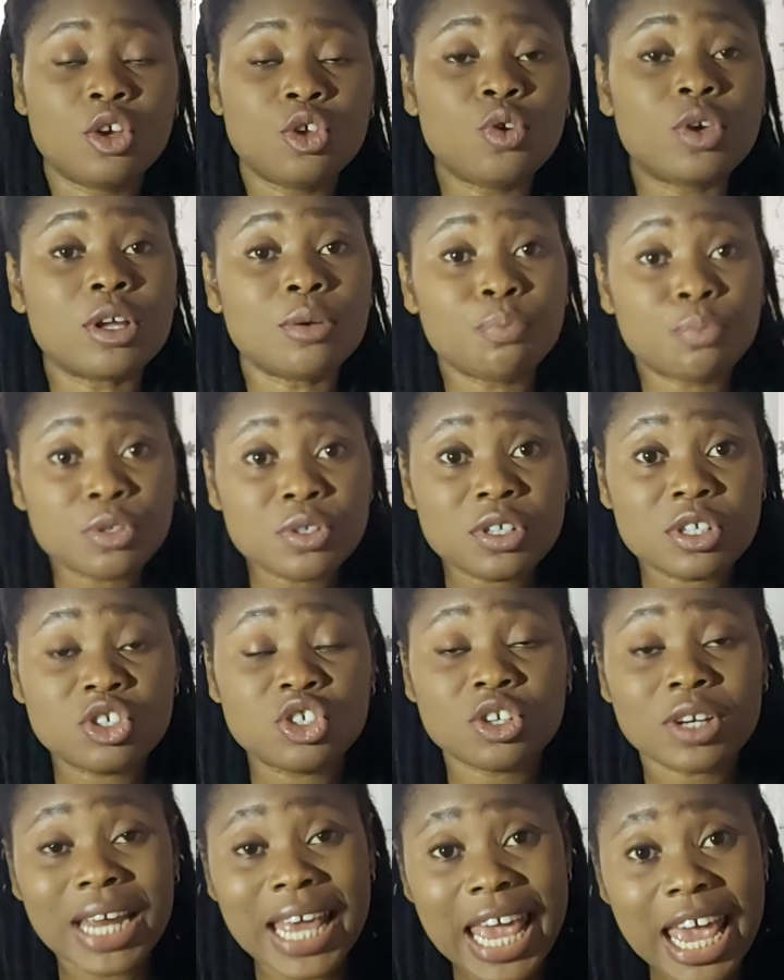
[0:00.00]
You can
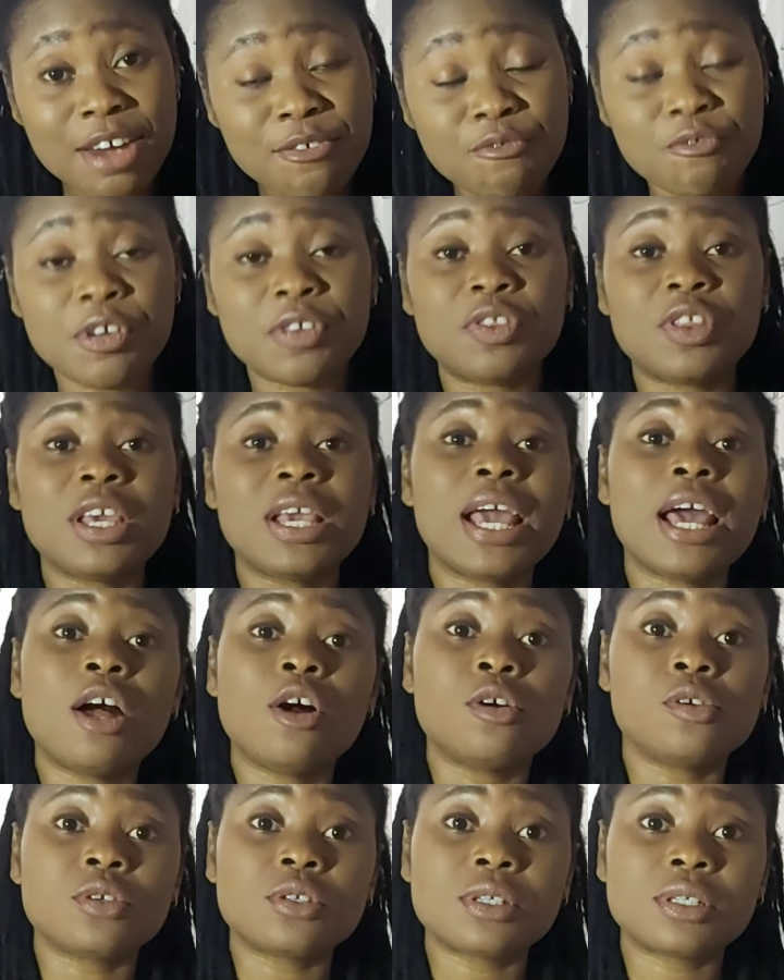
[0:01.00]
position everything
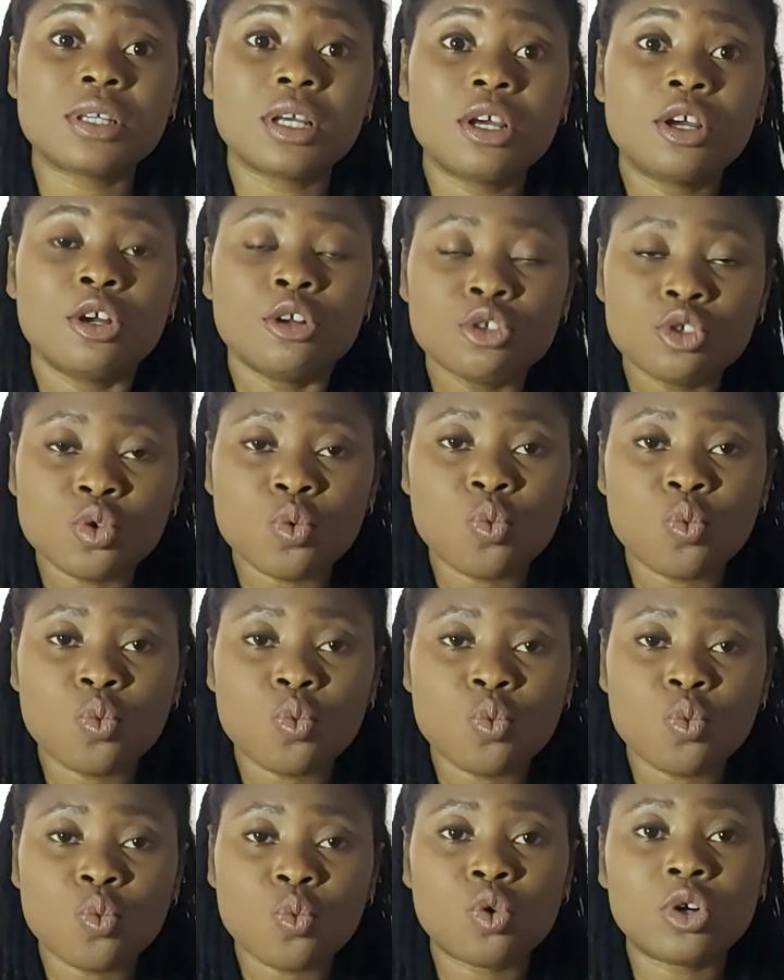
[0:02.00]
else to
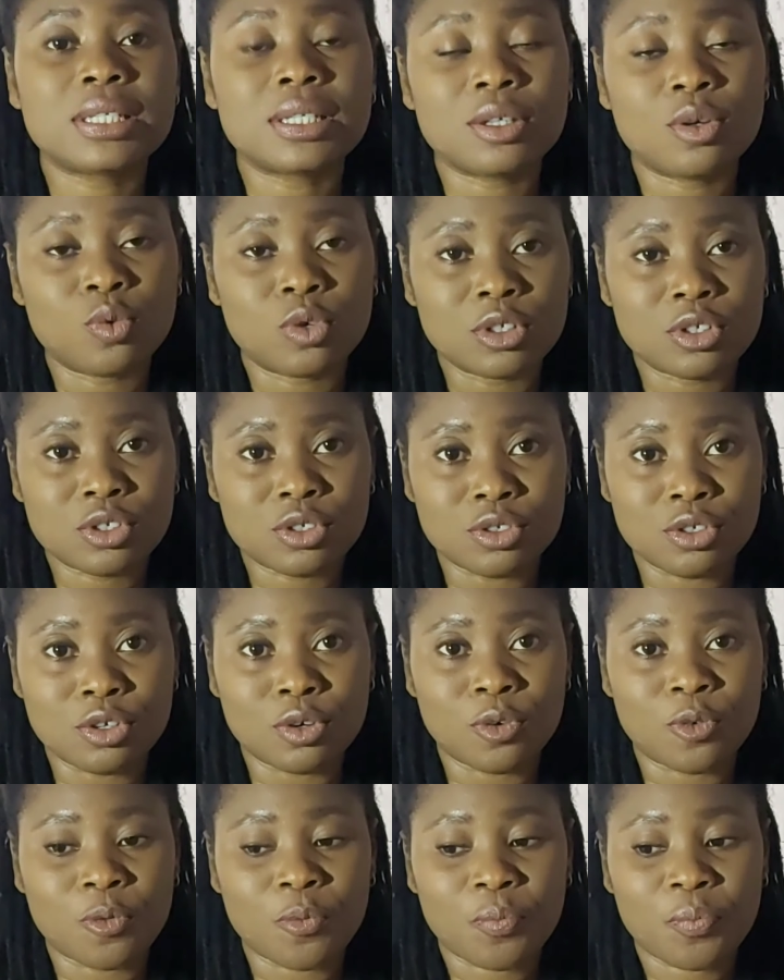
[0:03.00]
what your listener wants to
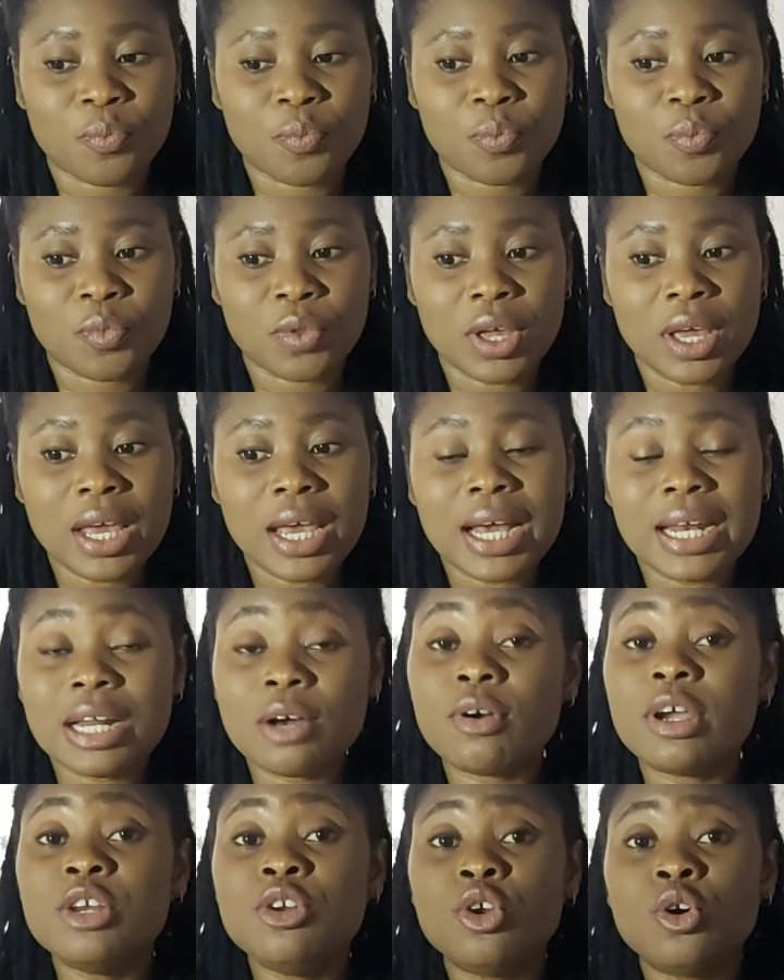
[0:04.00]
know.
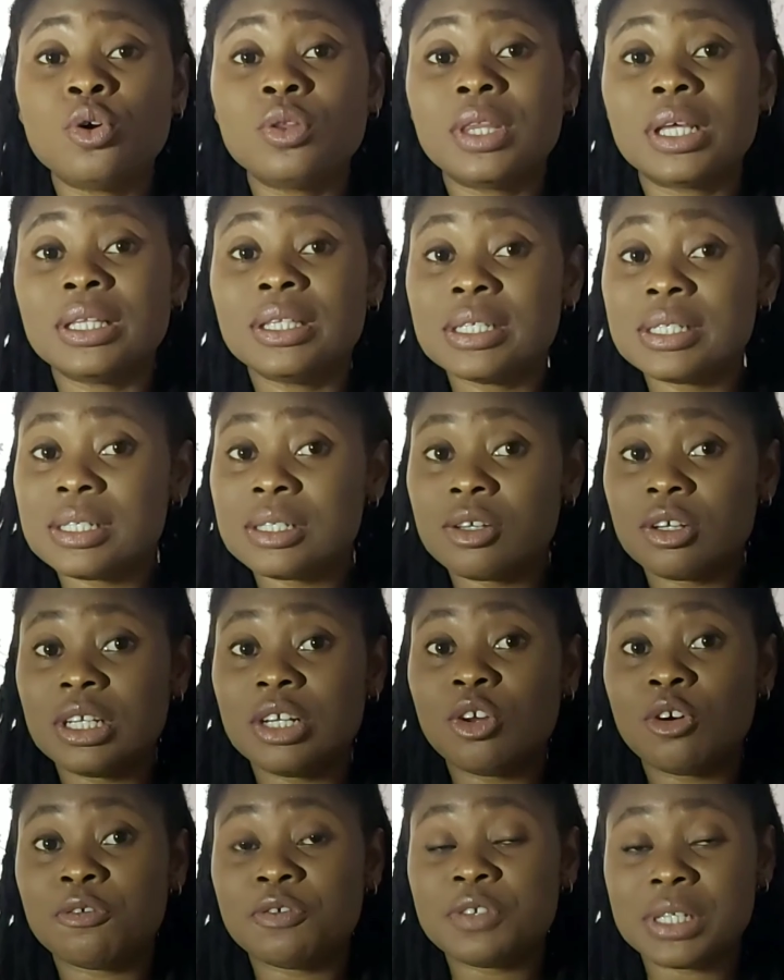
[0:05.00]
Now, I know that this is not
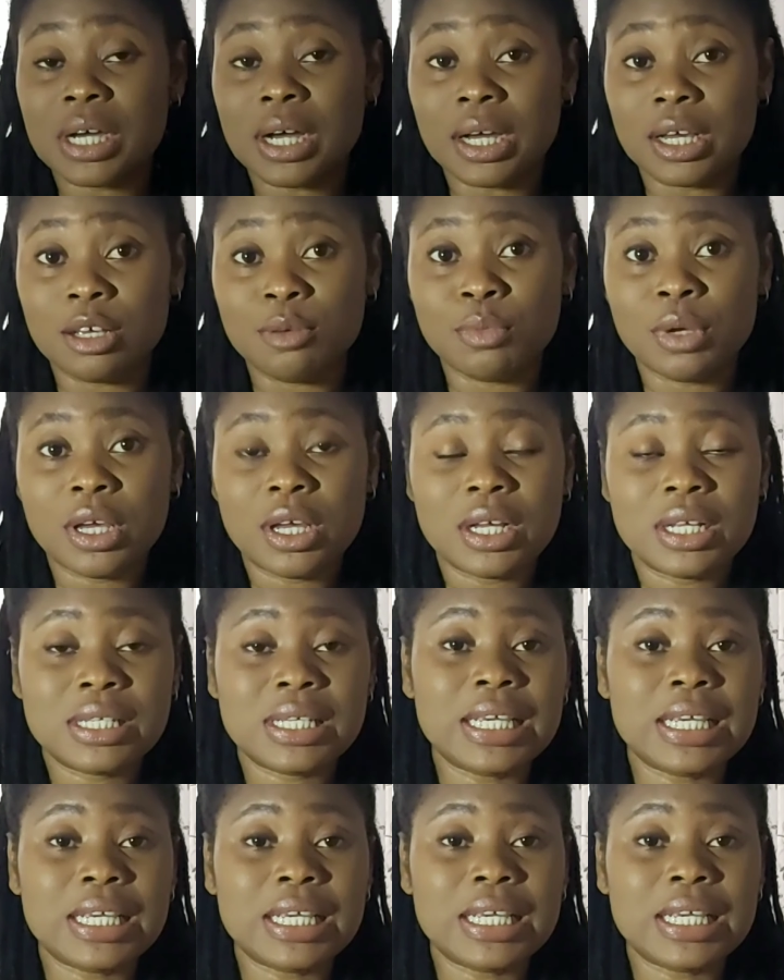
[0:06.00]
enough time
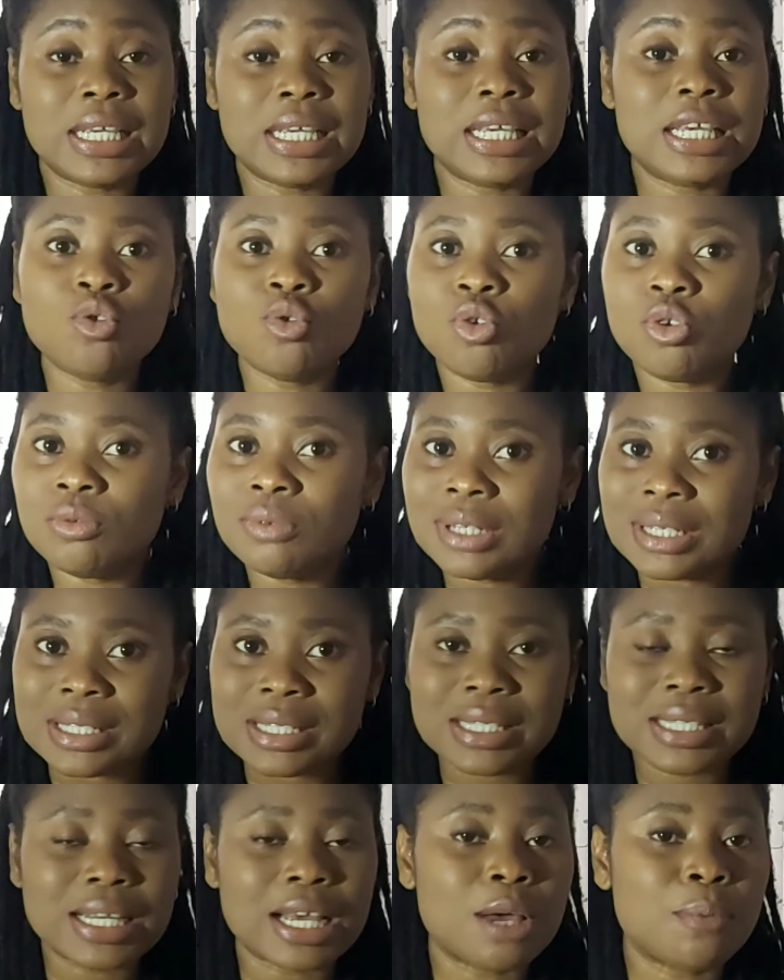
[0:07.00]
to give you the
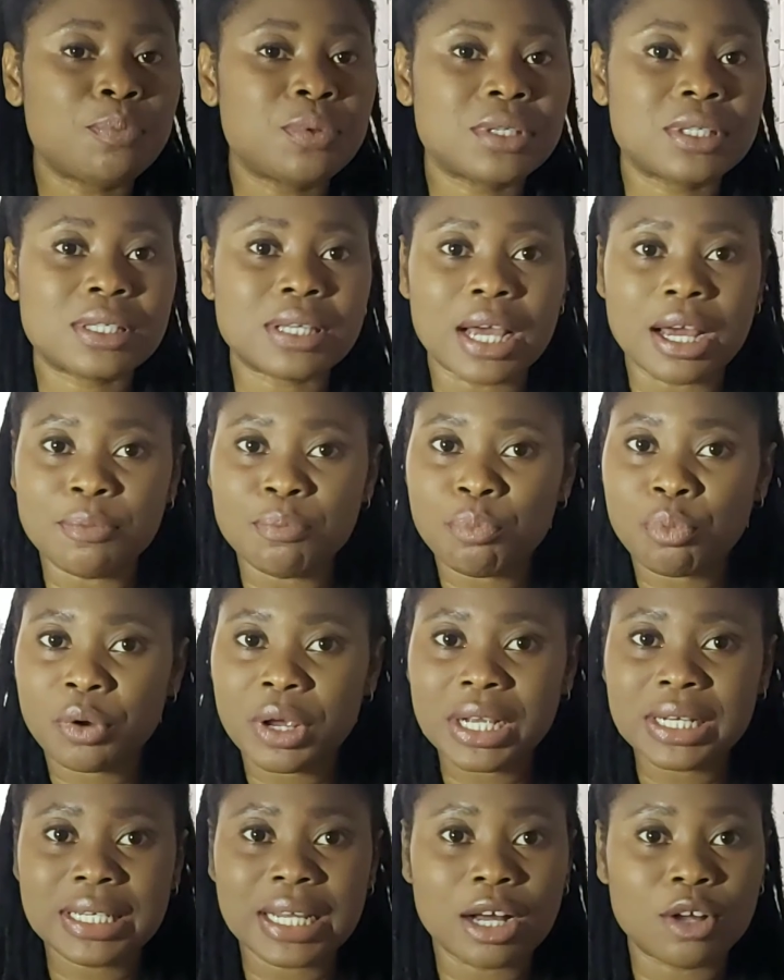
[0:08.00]
steps and
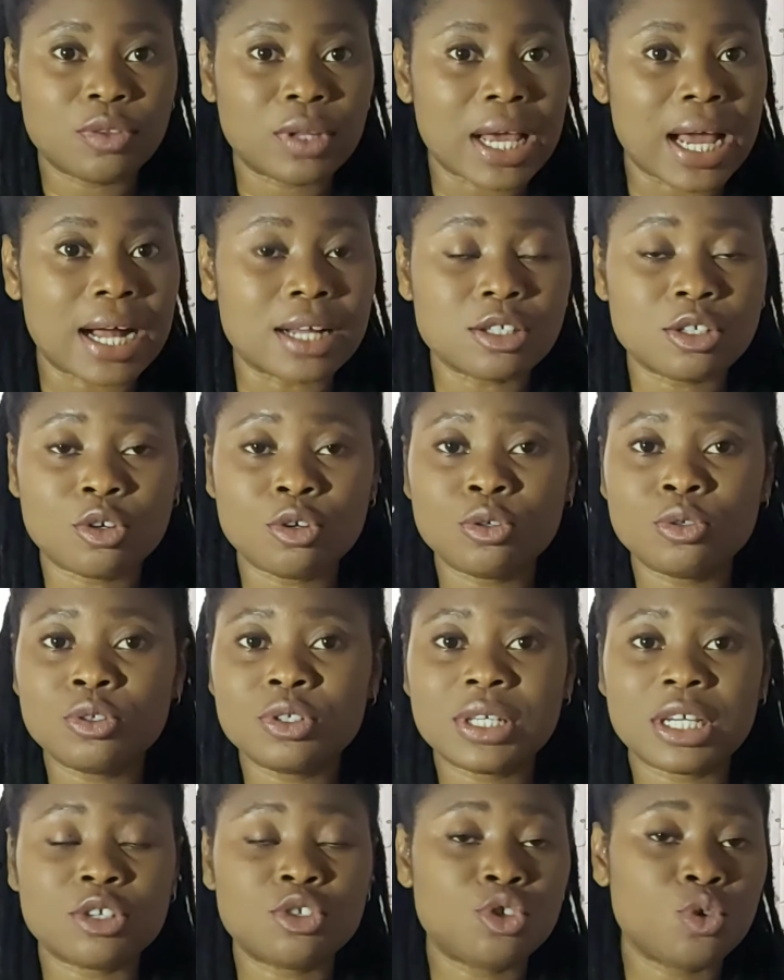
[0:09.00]
break down the
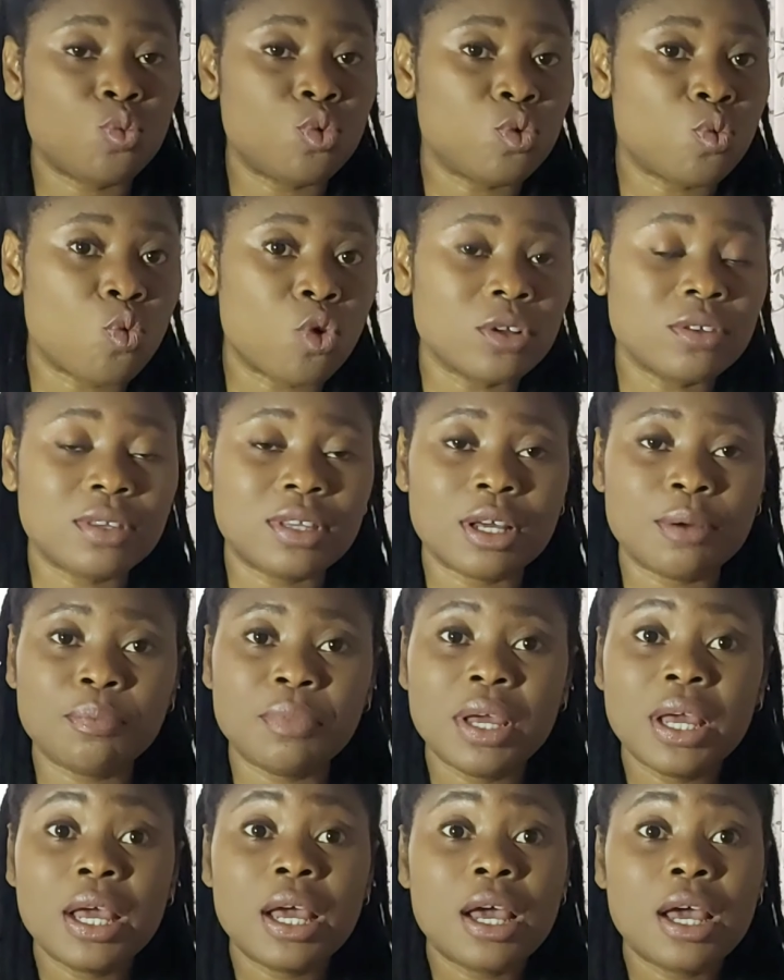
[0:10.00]
articles as you would want
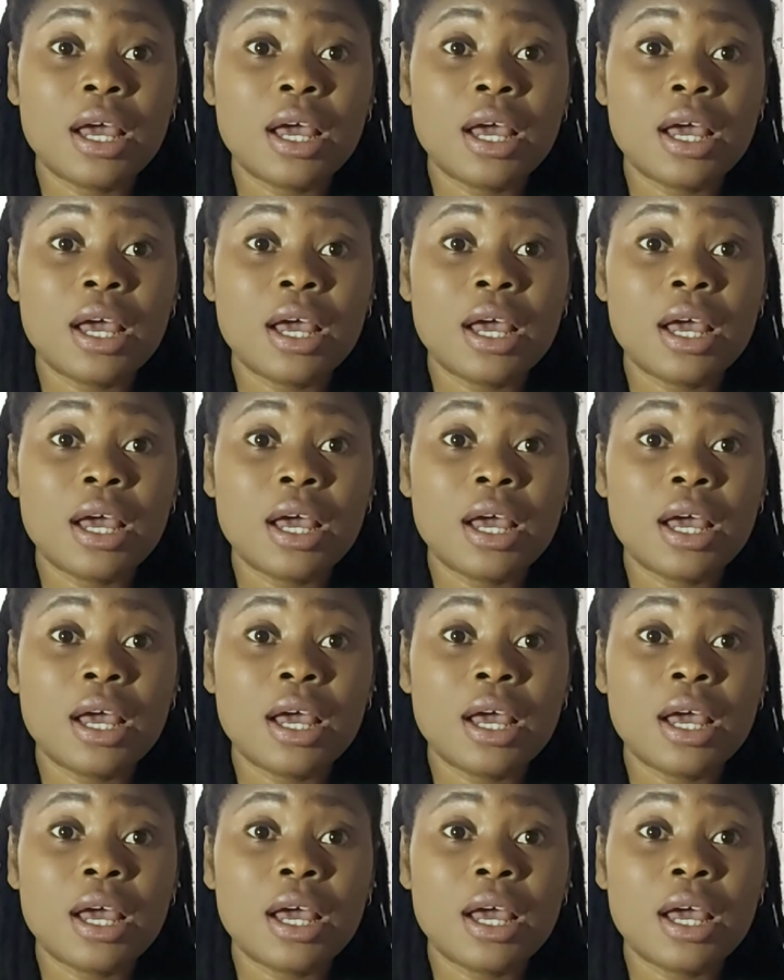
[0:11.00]
them.